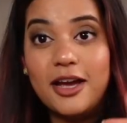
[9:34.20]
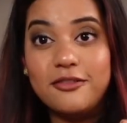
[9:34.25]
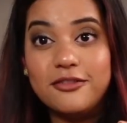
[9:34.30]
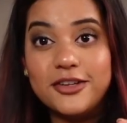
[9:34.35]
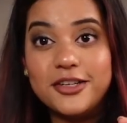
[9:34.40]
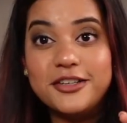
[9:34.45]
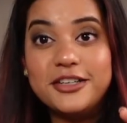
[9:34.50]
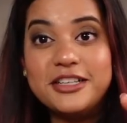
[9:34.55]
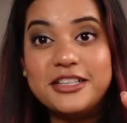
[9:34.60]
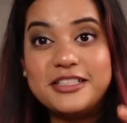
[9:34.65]

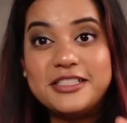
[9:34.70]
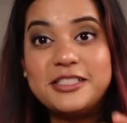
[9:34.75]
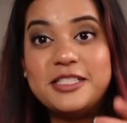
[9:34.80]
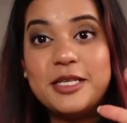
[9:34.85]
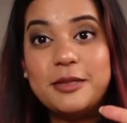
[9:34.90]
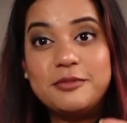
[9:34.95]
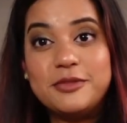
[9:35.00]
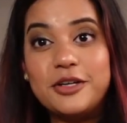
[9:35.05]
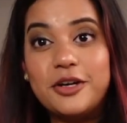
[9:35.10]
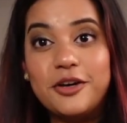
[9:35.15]
ever it's
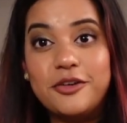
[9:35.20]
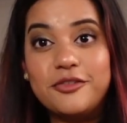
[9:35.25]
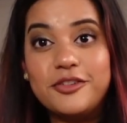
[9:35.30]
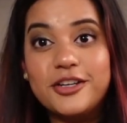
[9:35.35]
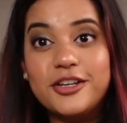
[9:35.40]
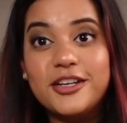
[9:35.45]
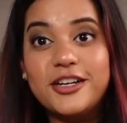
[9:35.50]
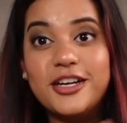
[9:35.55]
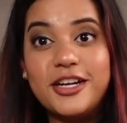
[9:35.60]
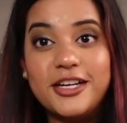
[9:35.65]
tipped
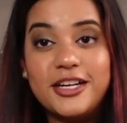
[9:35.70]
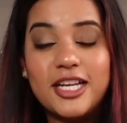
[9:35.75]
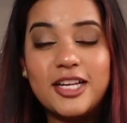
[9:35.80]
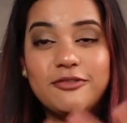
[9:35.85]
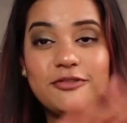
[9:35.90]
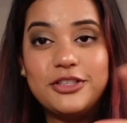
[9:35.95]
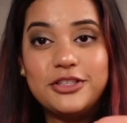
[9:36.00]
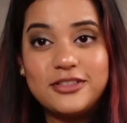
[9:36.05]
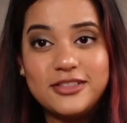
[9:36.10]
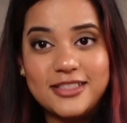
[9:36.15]
over, and
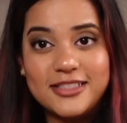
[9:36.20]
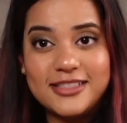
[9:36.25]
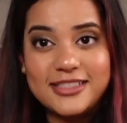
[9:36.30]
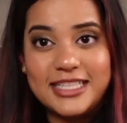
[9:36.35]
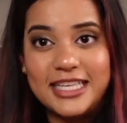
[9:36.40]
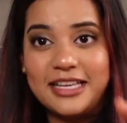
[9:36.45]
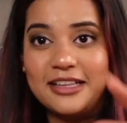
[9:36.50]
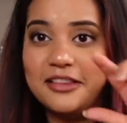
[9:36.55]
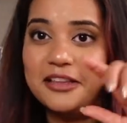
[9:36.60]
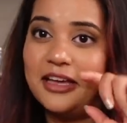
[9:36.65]
I've used this
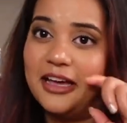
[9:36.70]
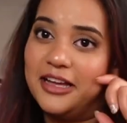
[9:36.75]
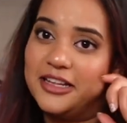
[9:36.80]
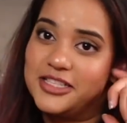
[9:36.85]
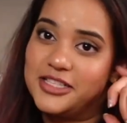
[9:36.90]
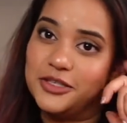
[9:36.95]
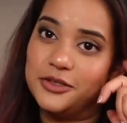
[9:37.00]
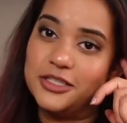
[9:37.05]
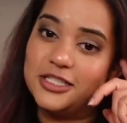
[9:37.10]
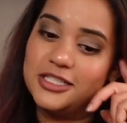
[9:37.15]
thing a
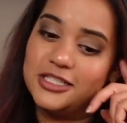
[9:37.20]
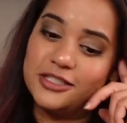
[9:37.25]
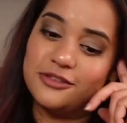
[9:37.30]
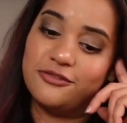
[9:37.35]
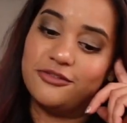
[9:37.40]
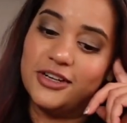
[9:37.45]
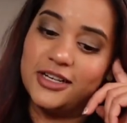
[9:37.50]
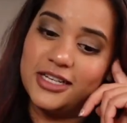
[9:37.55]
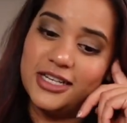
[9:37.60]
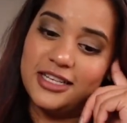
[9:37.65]
lot. So it's just
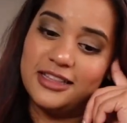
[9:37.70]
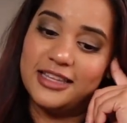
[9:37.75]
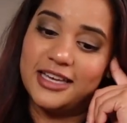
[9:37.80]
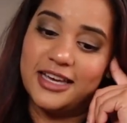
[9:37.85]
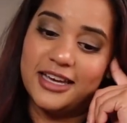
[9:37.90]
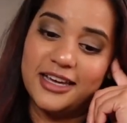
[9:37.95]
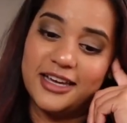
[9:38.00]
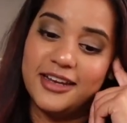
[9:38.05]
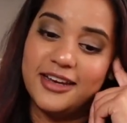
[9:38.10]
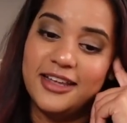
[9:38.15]
funny
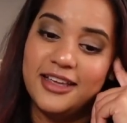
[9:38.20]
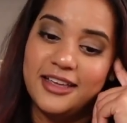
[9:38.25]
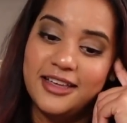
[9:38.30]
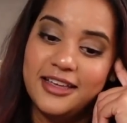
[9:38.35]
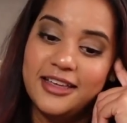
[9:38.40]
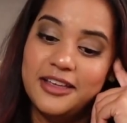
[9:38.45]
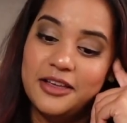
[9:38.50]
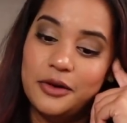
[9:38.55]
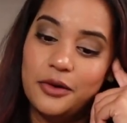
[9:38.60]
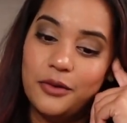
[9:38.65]
that
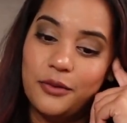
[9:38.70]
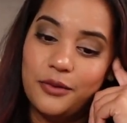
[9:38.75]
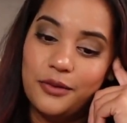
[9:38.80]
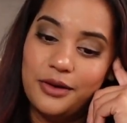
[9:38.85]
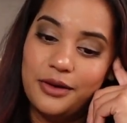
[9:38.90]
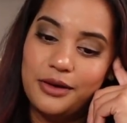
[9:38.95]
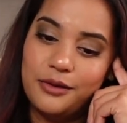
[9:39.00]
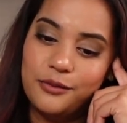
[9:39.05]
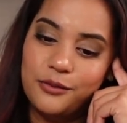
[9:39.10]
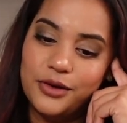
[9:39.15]

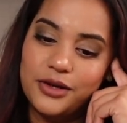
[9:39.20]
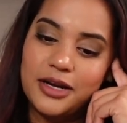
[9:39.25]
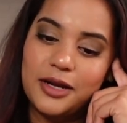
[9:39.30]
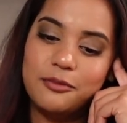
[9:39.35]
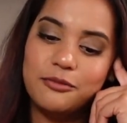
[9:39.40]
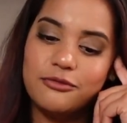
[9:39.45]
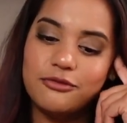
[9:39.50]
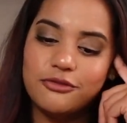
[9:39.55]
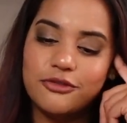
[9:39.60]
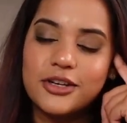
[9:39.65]
when
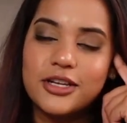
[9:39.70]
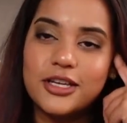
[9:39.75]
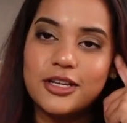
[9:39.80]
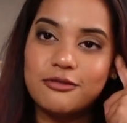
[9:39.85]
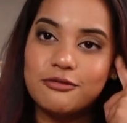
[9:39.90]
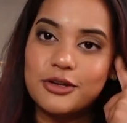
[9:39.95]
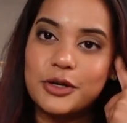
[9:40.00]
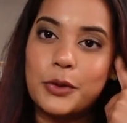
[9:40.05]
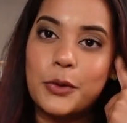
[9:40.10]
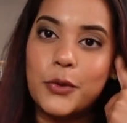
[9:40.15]
I'm
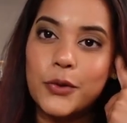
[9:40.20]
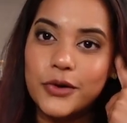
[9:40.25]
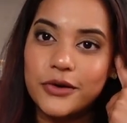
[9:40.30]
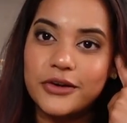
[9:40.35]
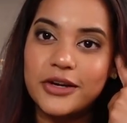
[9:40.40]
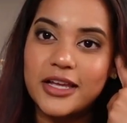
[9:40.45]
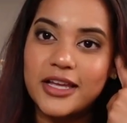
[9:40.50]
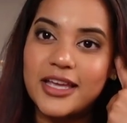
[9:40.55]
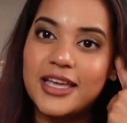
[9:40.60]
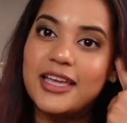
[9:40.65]
freaking
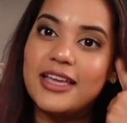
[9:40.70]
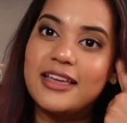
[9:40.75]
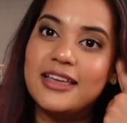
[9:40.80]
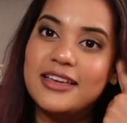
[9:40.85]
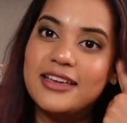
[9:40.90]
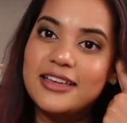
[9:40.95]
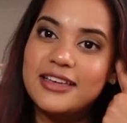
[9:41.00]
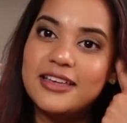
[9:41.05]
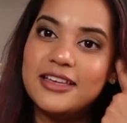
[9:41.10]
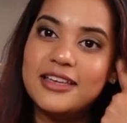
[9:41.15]

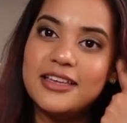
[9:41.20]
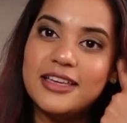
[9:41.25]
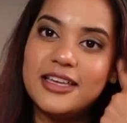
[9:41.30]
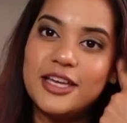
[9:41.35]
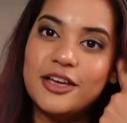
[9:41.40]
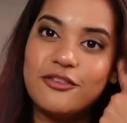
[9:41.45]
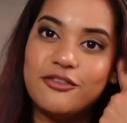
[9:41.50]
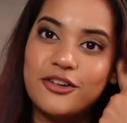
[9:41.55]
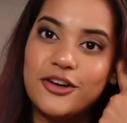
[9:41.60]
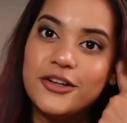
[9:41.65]
recording,
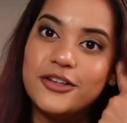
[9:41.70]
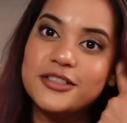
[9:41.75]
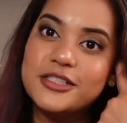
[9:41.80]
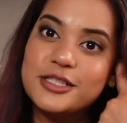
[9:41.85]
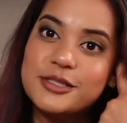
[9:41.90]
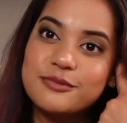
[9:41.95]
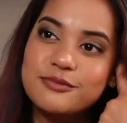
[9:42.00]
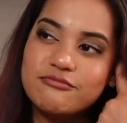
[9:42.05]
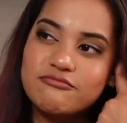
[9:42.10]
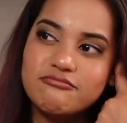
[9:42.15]
it
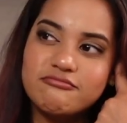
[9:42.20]
falls.